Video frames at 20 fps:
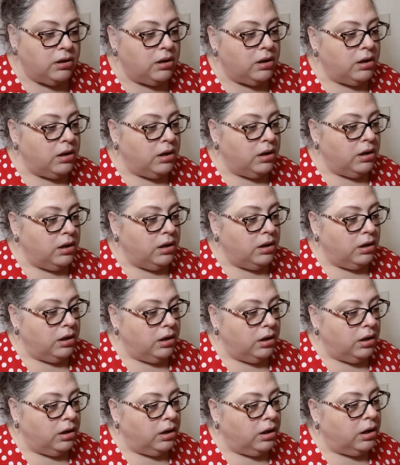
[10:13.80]

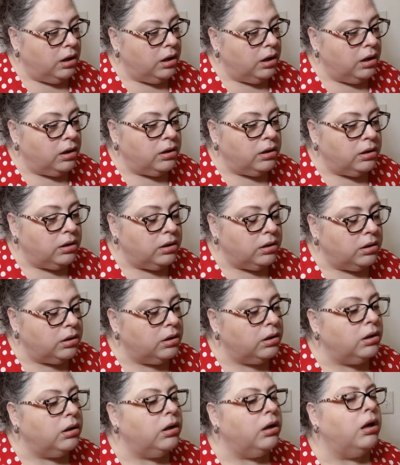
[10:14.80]

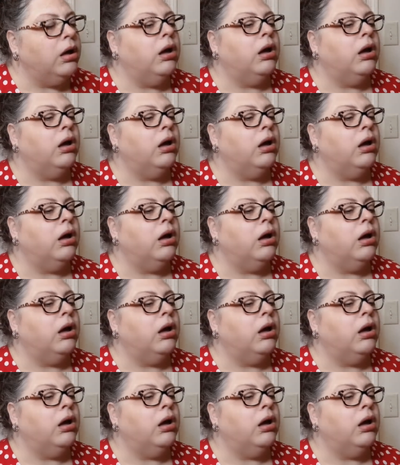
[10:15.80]
Nobody speaks.